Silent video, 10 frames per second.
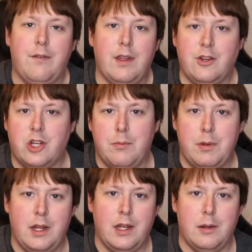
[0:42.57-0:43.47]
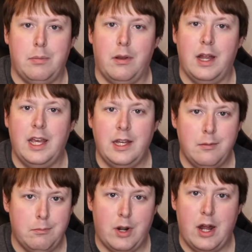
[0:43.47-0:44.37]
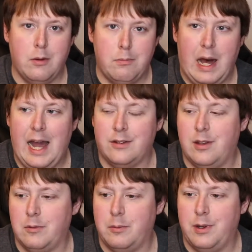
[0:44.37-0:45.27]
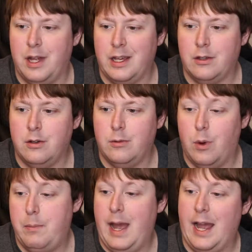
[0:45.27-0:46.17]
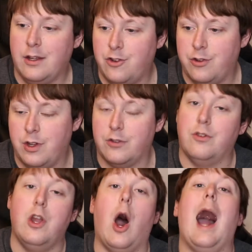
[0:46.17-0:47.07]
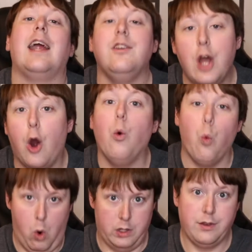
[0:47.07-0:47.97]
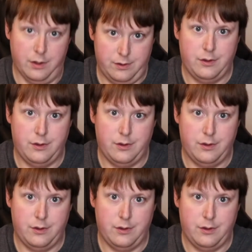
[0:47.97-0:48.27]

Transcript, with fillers: If they ship it in a plain brown box, I'm gonna be like, what package is this? No, I know what this